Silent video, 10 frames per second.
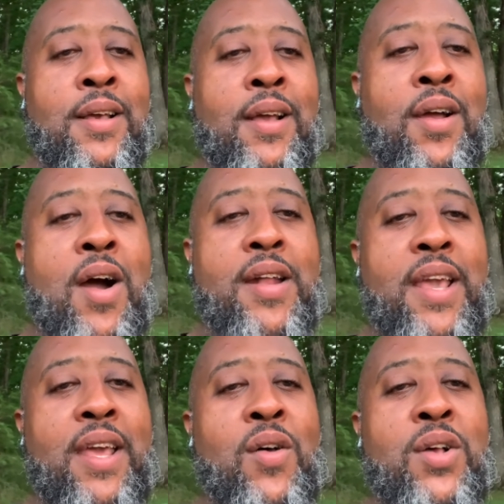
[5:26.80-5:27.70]
Gardening
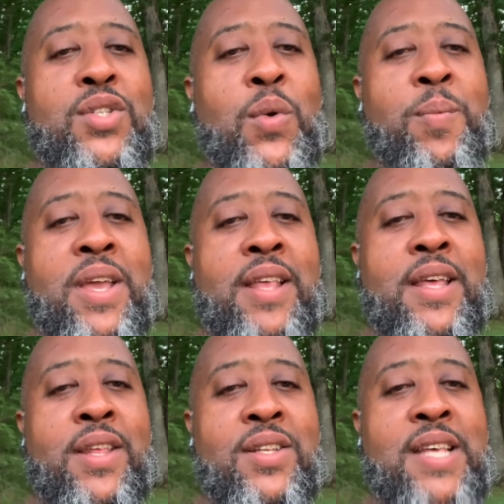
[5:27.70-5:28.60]
can also mean
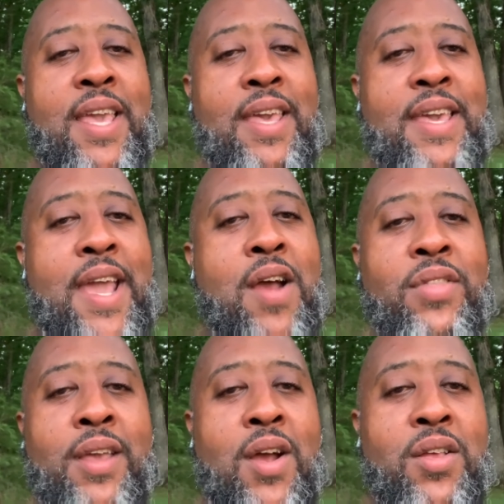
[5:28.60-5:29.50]
that you're taking care of
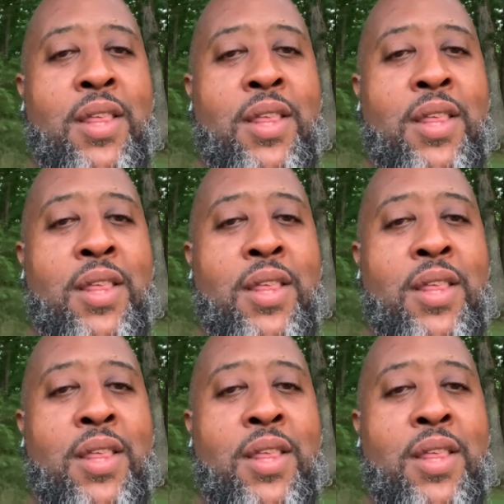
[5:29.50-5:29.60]
the earth.